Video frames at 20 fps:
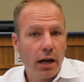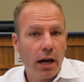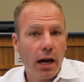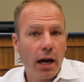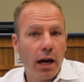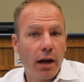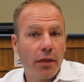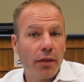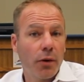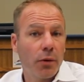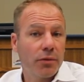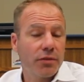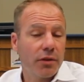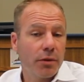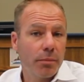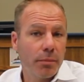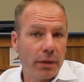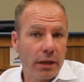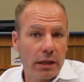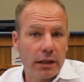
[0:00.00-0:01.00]
Uh, those
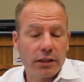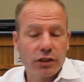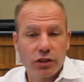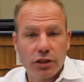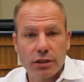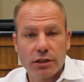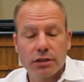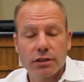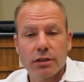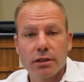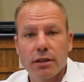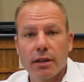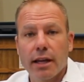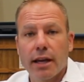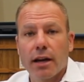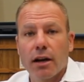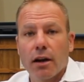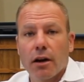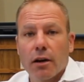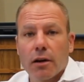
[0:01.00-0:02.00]
are millages
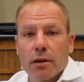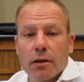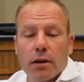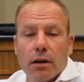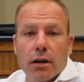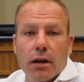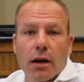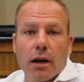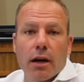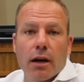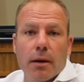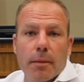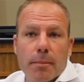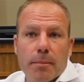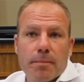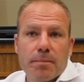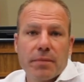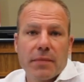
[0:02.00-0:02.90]
that are um,